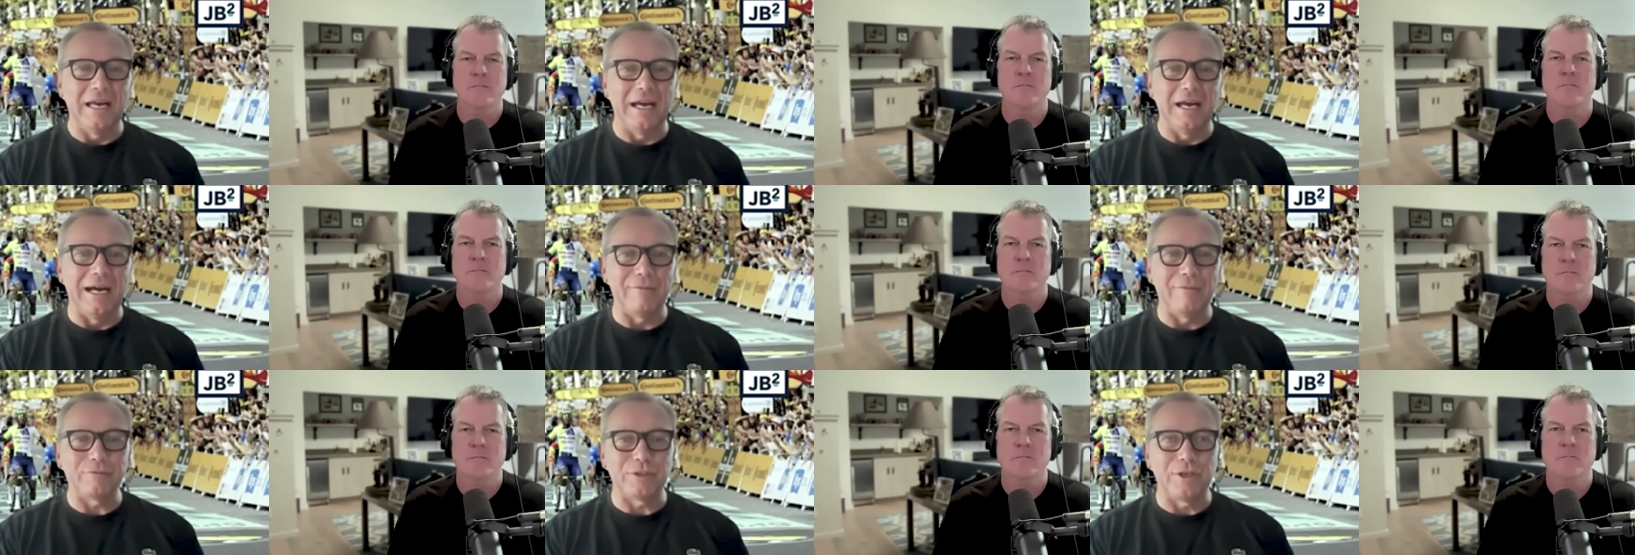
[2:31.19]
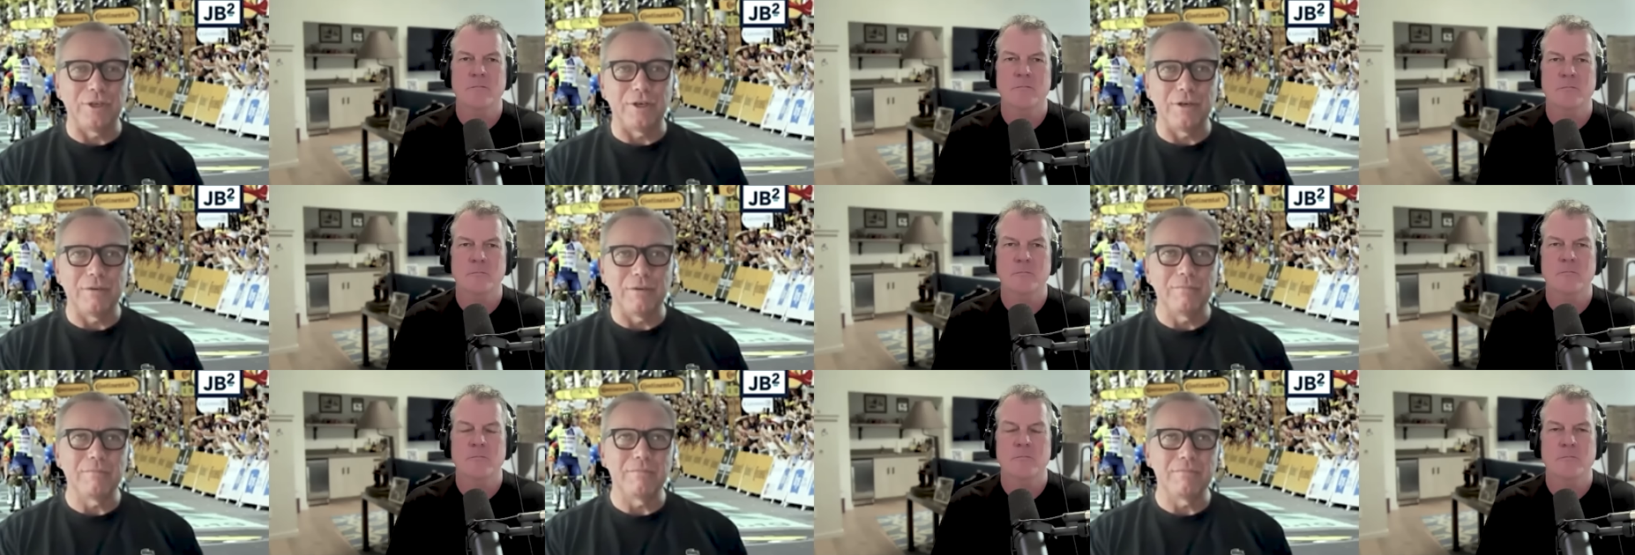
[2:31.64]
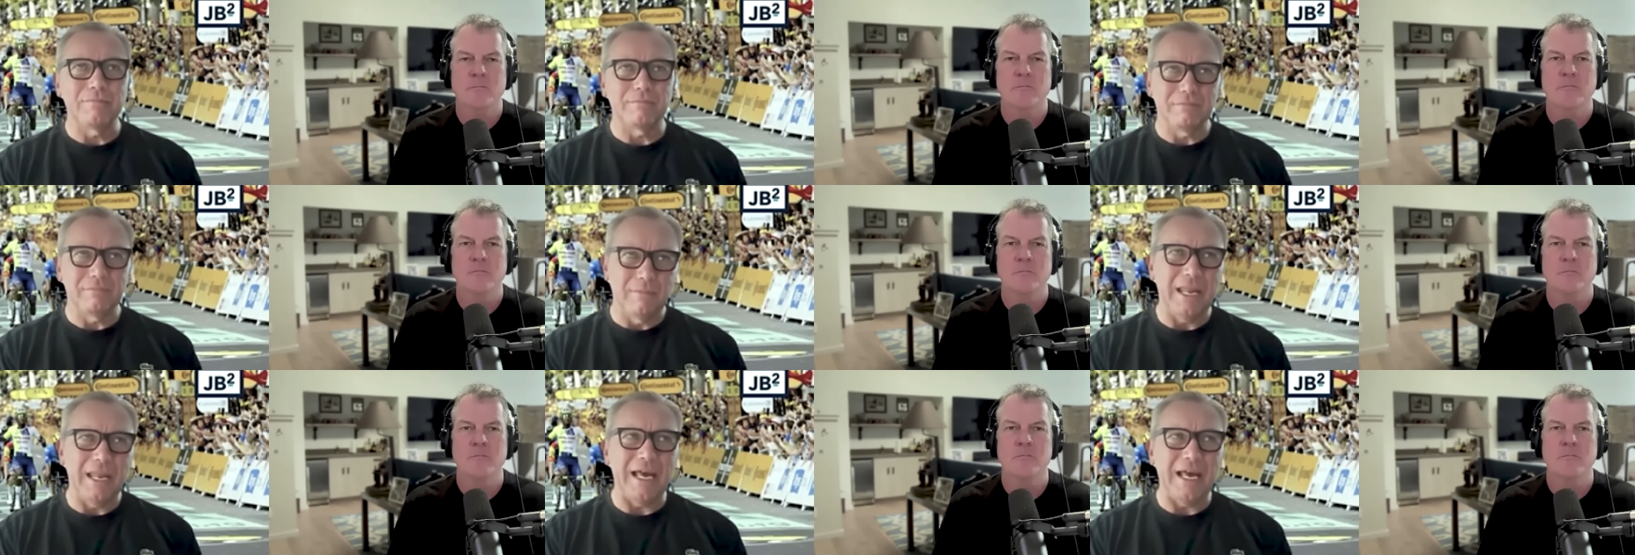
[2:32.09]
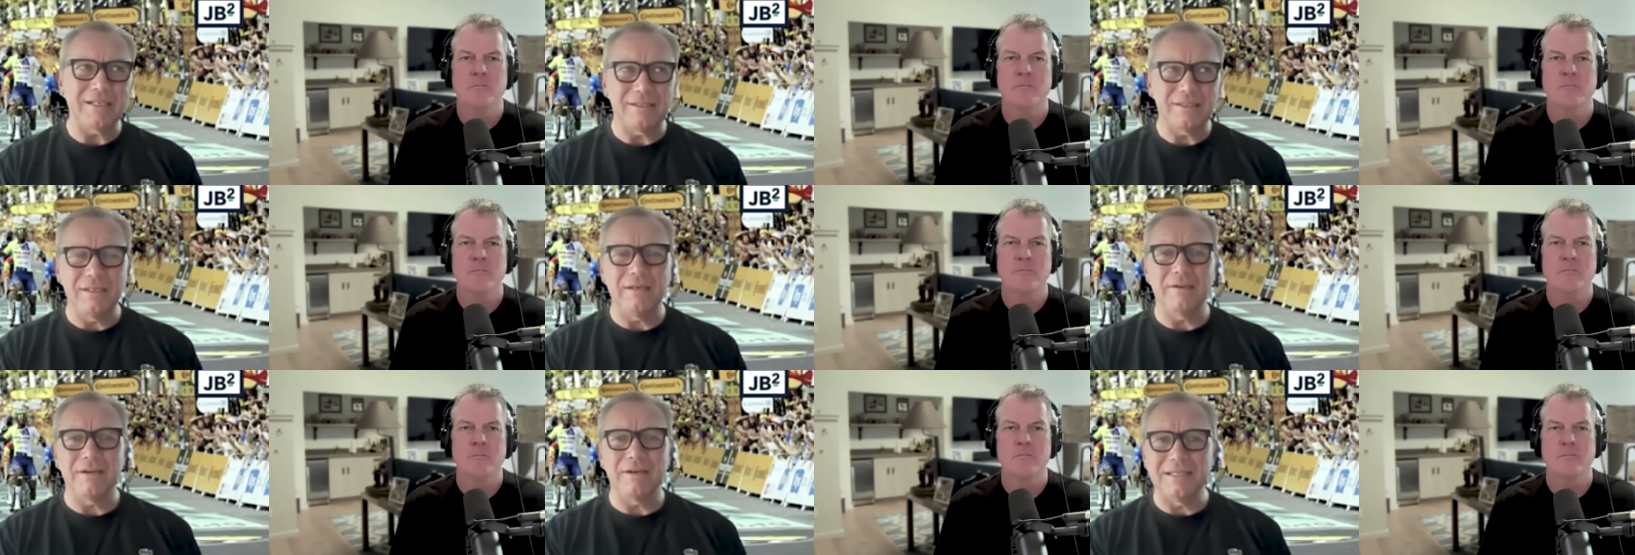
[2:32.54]
Speaker 1: after last
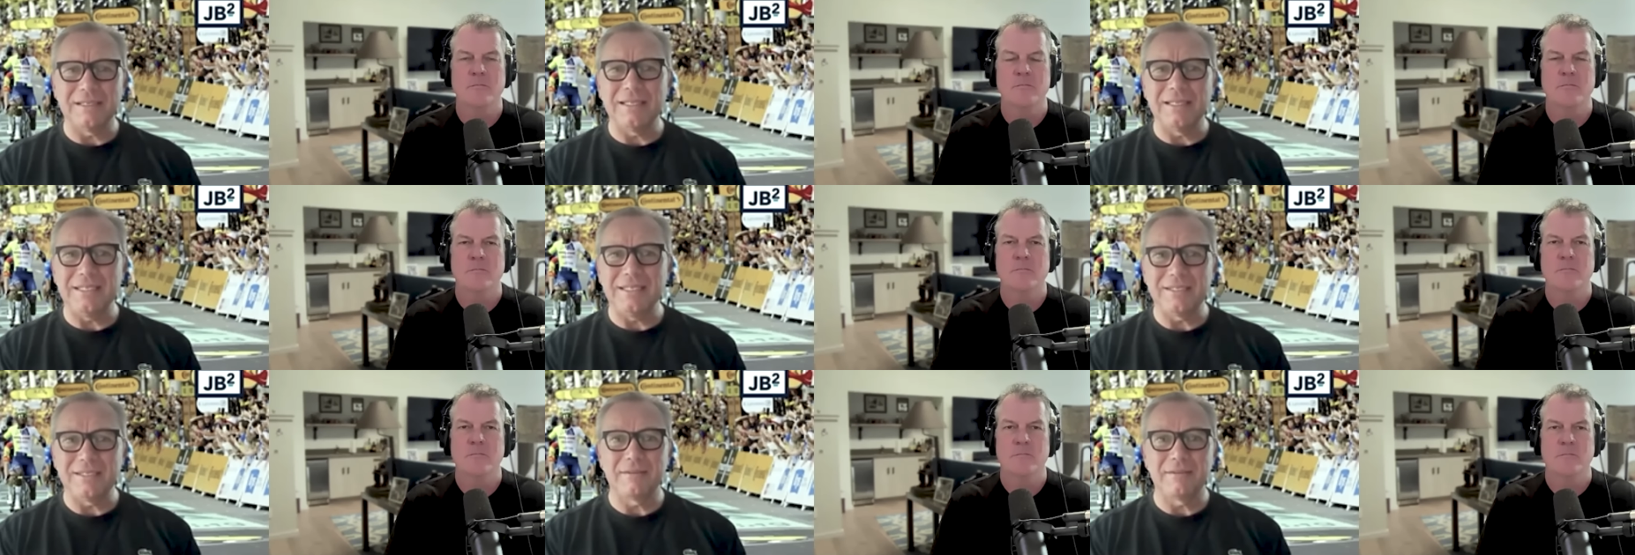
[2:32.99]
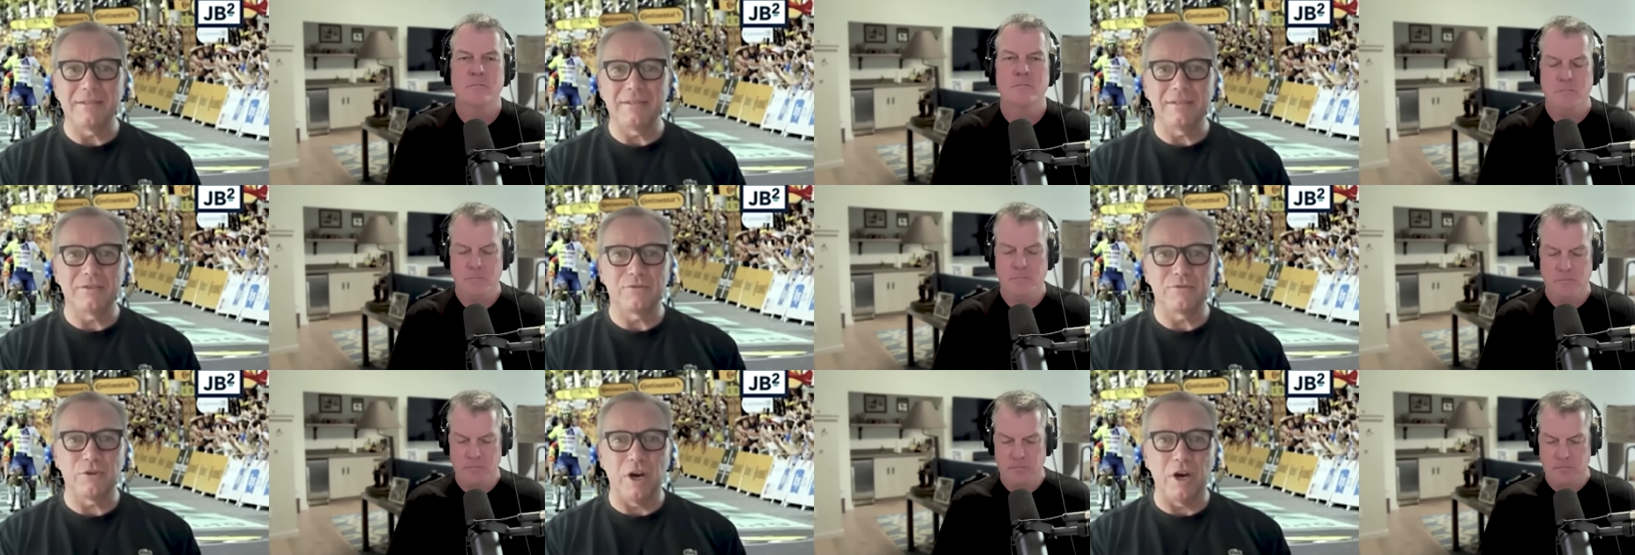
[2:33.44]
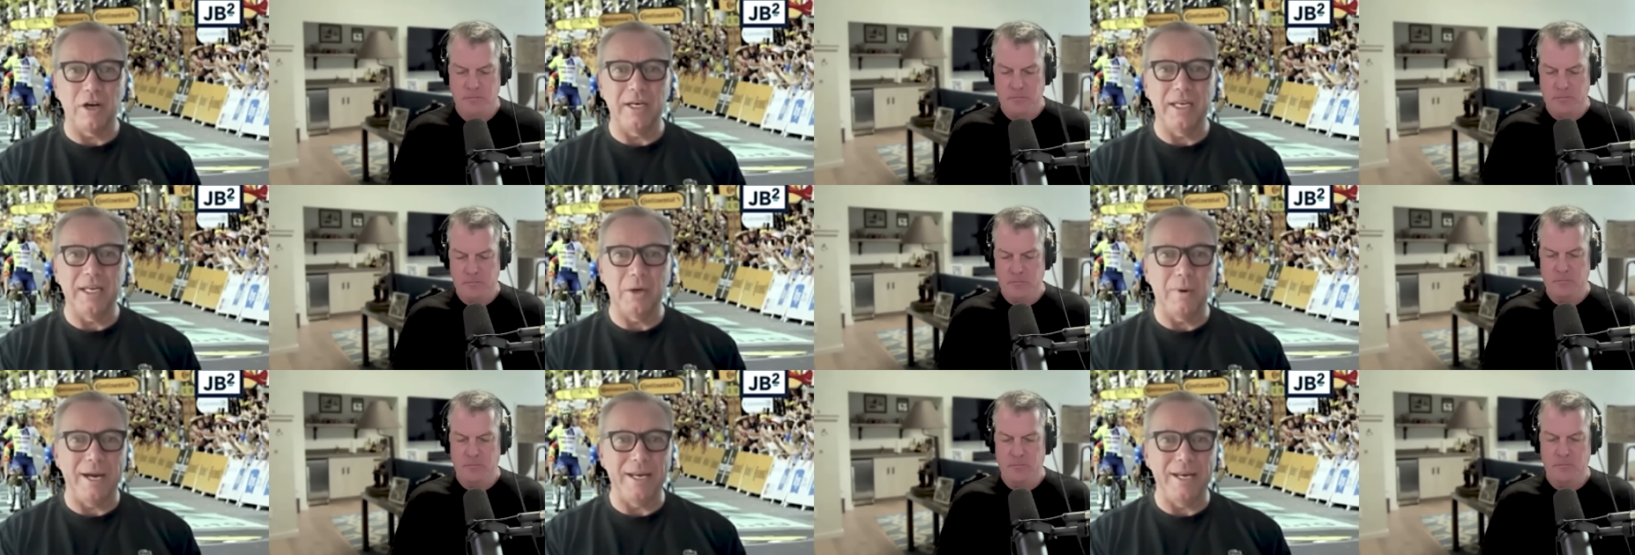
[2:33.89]
year, at least struggling quite a